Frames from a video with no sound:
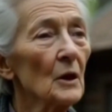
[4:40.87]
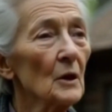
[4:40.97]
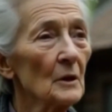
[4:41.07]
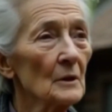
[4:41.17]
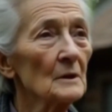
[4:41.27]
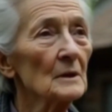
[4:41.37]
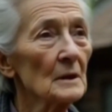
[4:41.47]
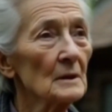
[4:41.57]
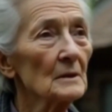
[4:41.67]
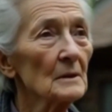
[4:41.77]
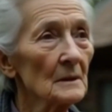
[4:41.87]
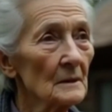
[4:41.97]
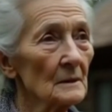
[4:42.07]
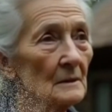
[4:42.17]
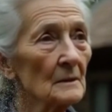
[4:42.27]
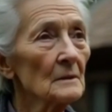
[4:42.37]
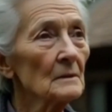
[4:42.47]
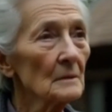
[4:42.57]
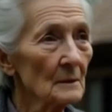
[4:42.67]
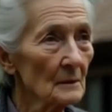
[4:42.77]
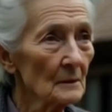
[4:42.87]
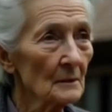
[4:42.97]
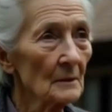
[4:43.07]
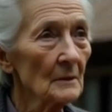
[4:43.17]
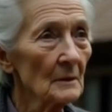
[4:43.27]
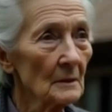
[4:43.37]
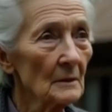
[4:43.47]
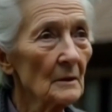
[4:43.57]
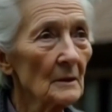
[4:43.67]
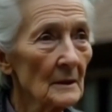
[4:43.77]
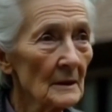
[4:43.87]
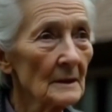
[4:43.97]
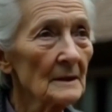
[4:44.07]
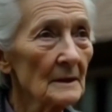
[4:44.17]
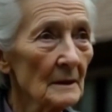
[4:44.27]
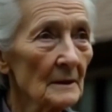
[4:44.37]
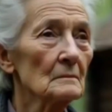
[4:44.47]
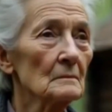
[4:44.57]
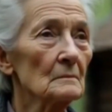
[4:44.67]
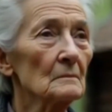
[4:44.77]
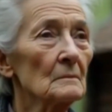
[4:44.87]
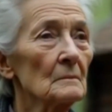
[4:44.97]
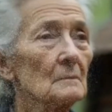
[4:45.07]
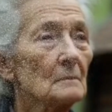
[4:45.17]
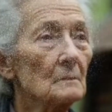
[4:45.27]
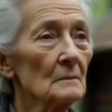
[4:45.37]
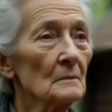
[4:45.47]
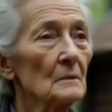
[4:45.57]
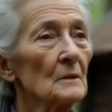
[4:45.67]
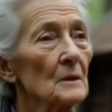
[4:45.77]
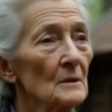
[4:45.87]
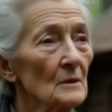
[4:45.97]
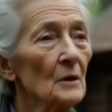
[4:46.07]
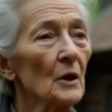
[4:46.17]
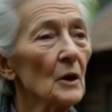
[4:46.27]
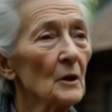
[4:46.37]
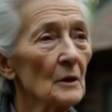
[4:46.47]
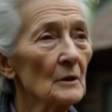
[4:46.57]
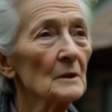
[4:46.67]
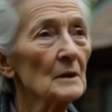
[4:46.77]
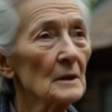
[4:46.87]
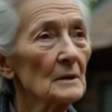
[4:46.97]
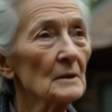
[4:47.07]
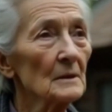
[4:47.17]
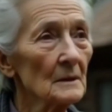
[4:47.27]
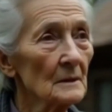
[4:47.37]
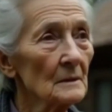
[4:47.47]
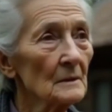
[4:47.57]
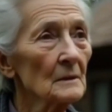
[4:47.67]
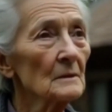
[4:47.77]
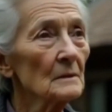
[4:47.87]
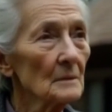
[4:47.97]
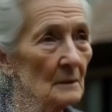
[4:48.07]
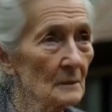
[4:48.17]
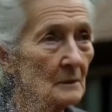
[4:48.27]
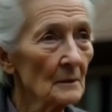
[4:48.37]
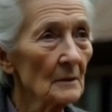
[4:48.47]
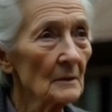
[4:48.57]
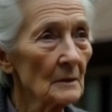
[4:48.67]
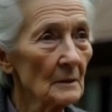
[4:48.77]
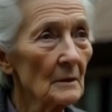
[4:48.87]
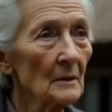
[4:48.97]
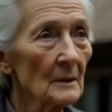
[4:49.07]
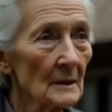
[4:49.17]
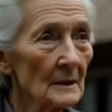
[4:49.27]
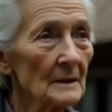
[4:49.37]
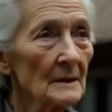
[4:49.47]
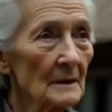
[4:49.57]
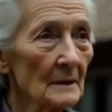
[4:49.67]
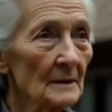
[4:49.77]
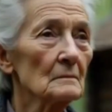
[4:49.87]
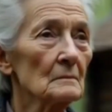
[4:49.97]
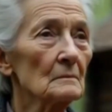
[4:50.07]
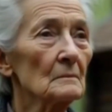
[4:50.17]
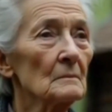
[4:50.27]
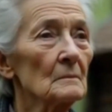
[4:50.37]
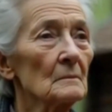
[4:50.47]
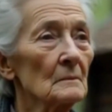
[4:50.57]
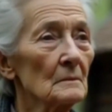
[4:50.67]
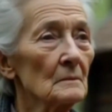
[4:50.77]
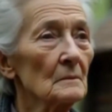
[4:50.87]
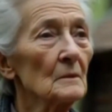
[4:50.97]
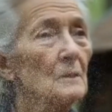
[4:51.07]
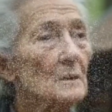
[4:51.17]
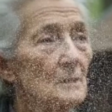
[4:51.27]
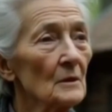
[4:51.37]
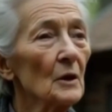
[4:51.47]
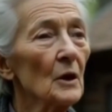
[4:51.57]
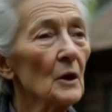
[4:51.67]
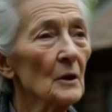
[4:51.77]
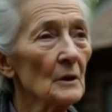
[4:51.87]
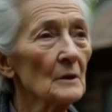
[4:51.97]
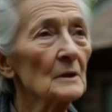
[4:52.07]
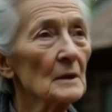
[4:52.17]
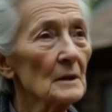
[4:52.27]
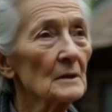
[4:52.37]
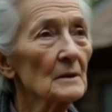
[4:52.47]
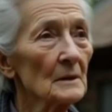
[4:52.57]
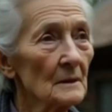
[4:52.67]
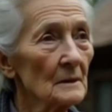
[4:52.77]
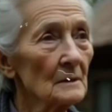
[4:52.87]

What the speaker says: Please share your thoughts in the comments, and maybe where you're listening from means more than you know. And maybe, just maybe, this story will help someone else find their voice too.